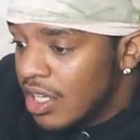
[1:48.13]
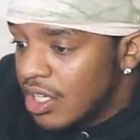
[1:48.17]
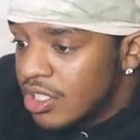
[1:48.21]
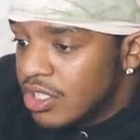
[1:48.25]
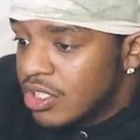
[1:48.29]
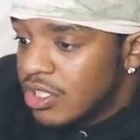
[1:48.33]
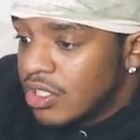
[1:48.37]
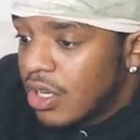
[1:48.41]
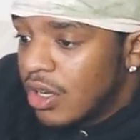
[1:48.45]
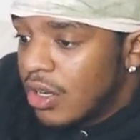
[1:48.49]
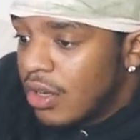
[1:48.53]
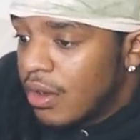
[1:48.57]

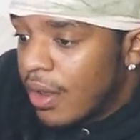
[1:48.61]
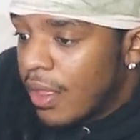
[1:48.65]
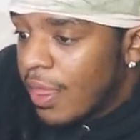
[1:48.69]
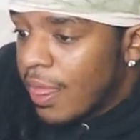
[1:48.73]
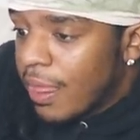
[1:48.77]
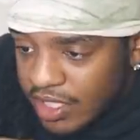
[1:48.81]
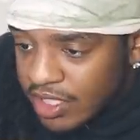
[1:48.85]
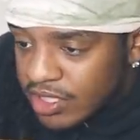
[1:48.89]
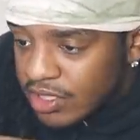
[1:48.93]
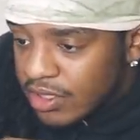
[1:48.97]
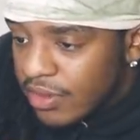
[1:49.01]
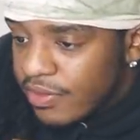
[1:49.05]
So
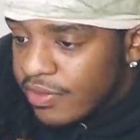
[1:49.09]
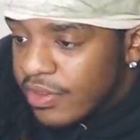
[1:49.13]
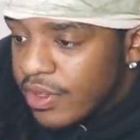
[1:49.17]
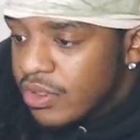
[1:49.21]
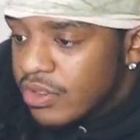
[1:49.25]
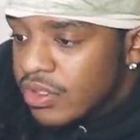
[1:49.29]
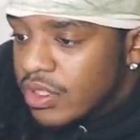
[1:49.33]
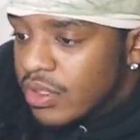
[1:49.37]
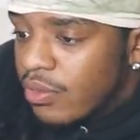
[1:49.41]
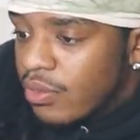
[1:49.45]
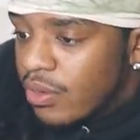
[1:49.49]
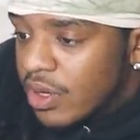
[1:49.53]
this review
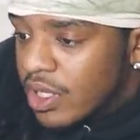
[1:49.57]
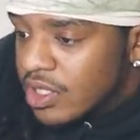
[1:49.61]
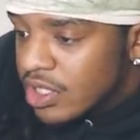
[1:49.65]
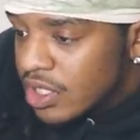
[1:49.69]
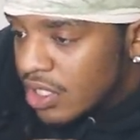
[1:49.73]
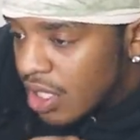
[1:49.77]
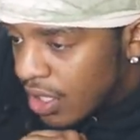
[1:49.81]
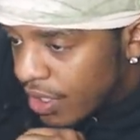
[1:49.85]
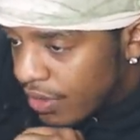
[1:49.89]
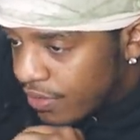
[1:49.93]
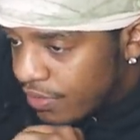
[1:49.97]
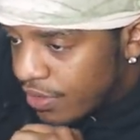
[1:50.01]
is a
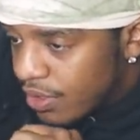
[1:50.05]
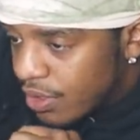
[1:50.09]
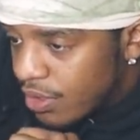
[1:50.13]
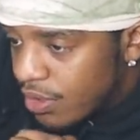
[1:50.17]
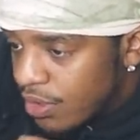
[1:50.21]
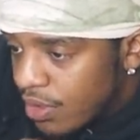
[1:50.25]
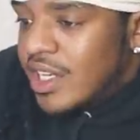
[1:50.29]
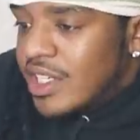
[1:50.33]
one-star review.